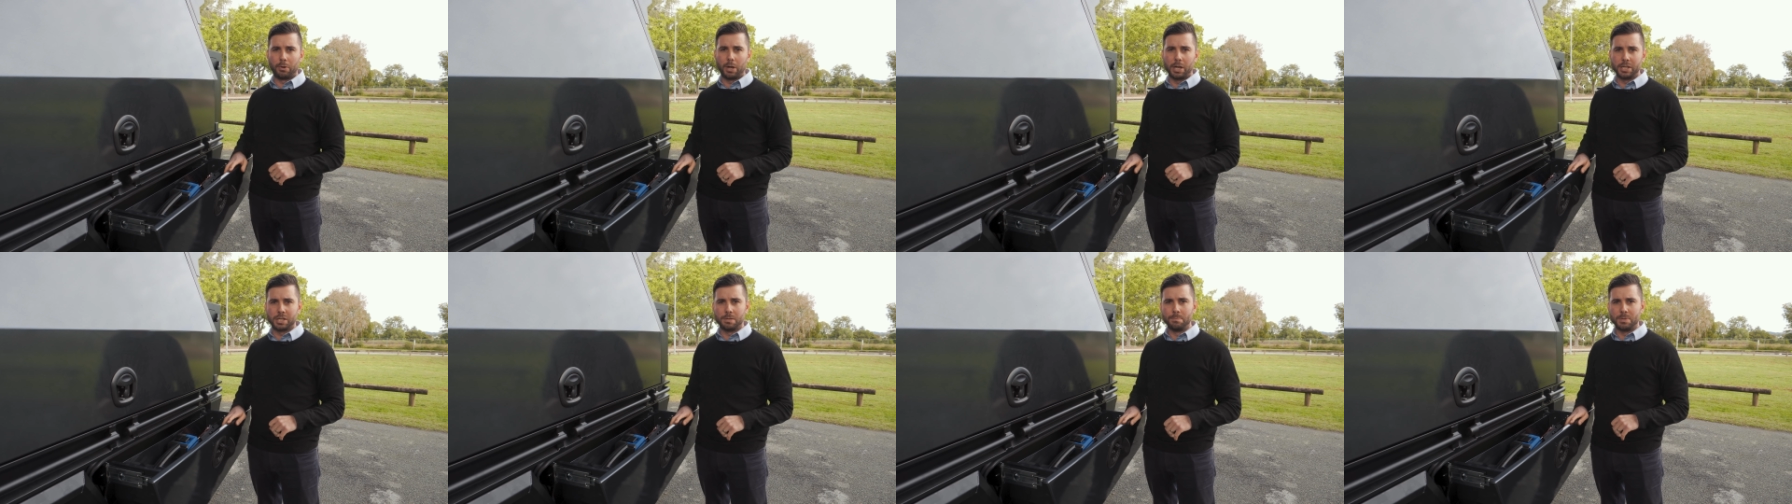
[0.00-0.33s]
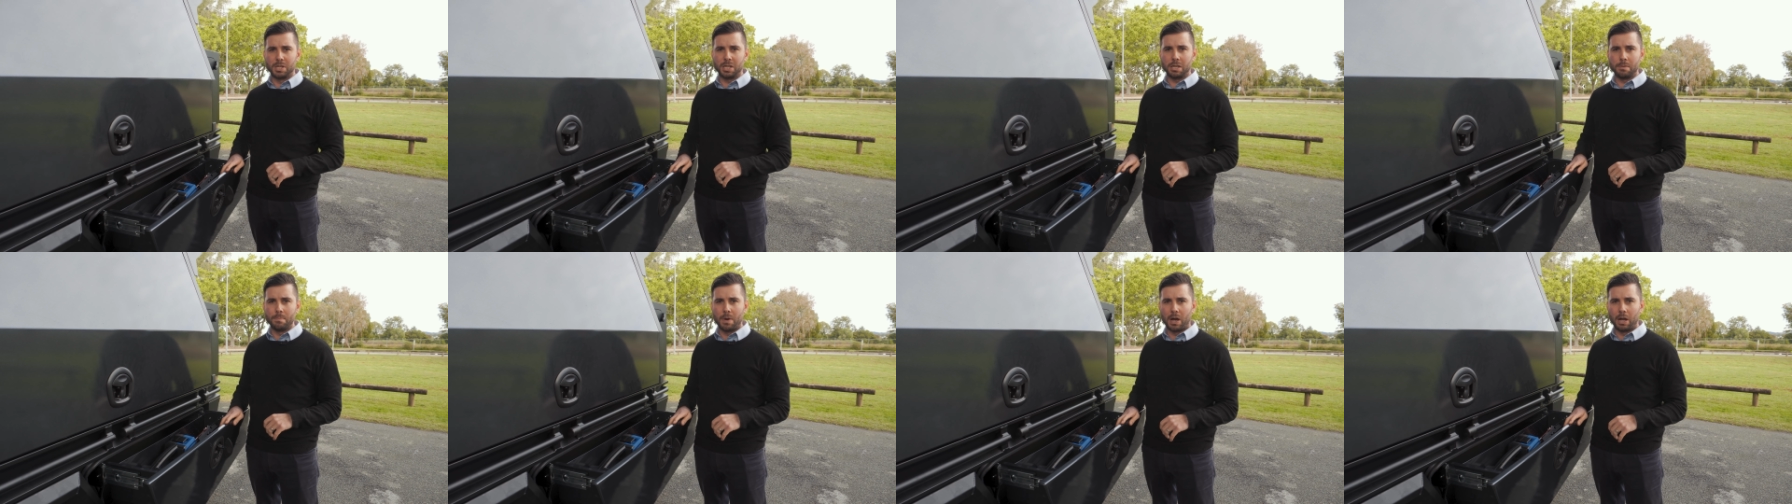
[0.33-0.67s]
items
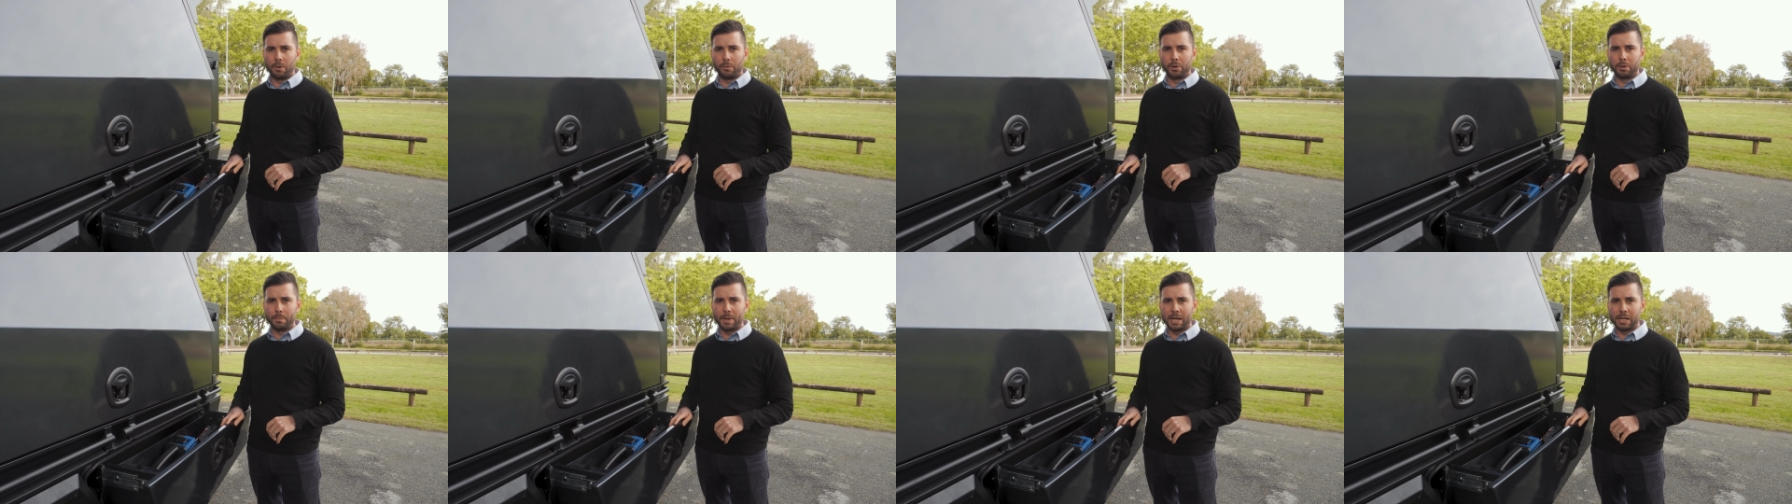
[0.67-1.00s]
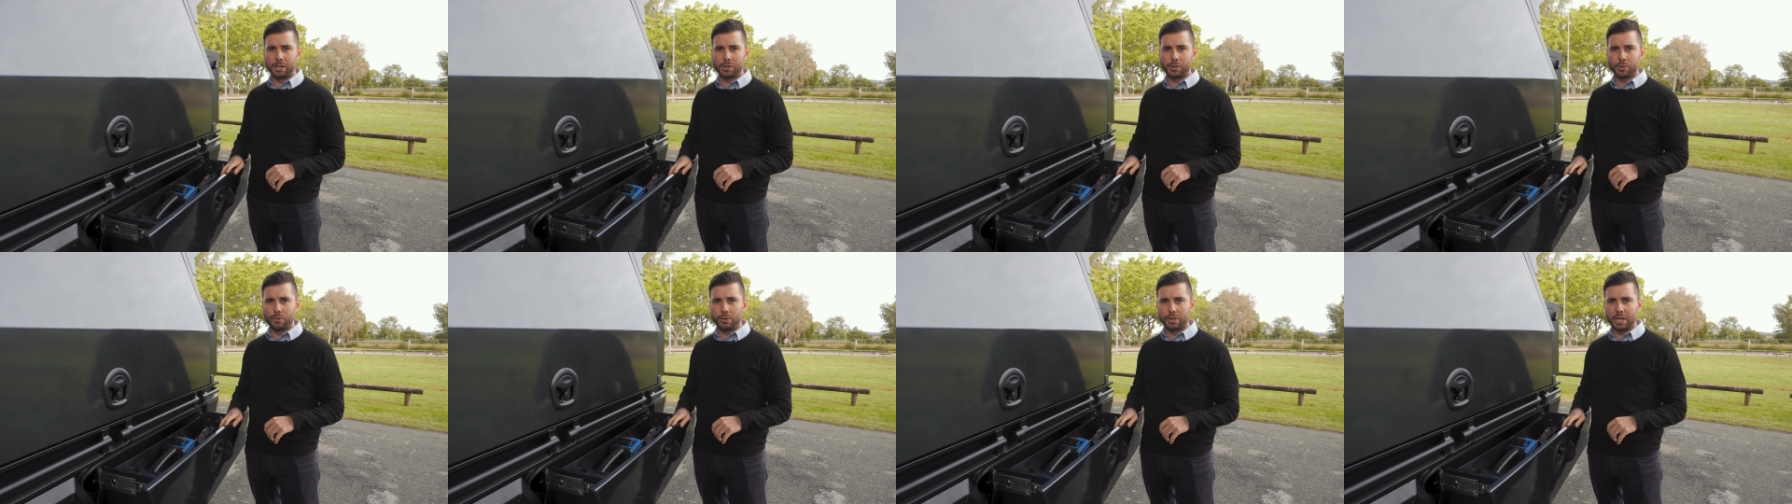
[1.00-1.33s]
that you might want to
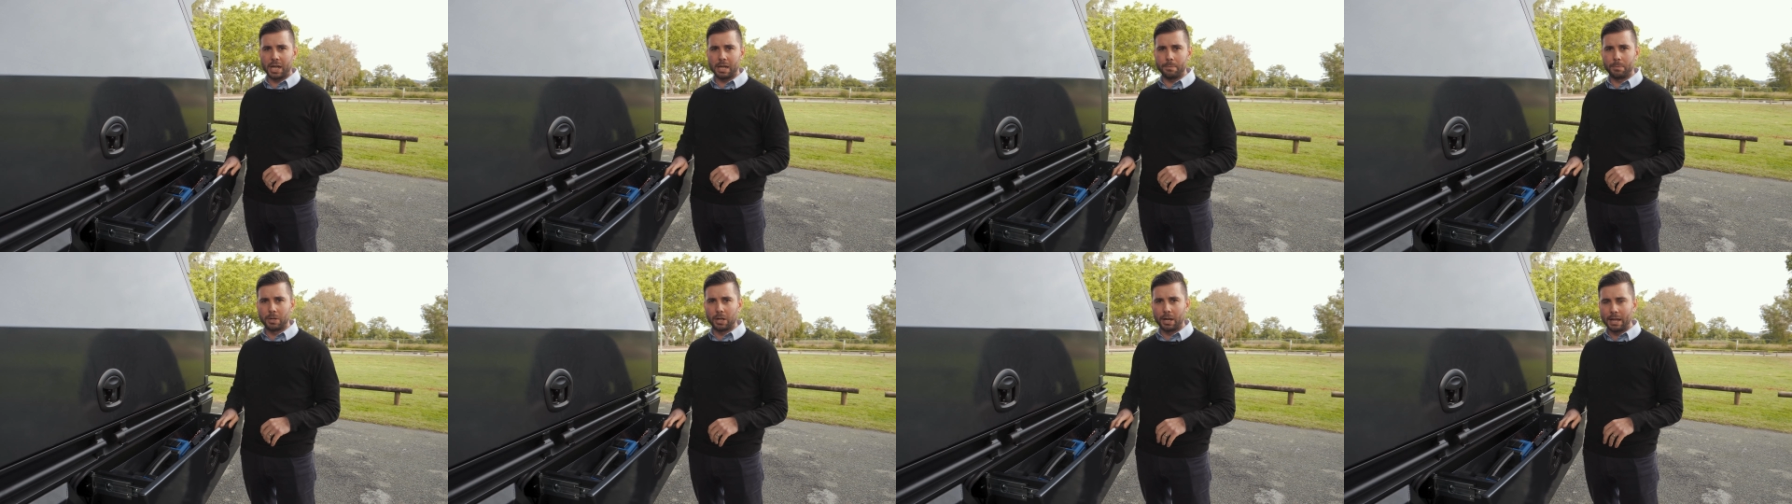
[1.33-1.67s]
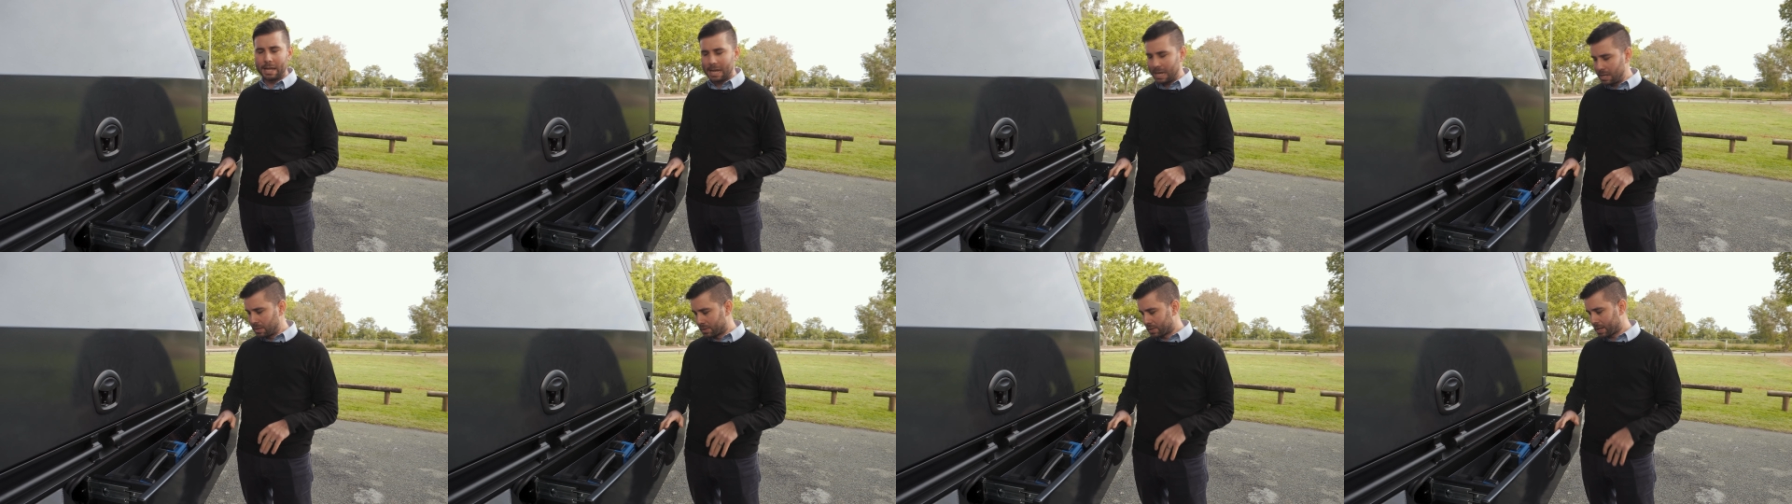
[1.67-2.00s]
make sure keep clean.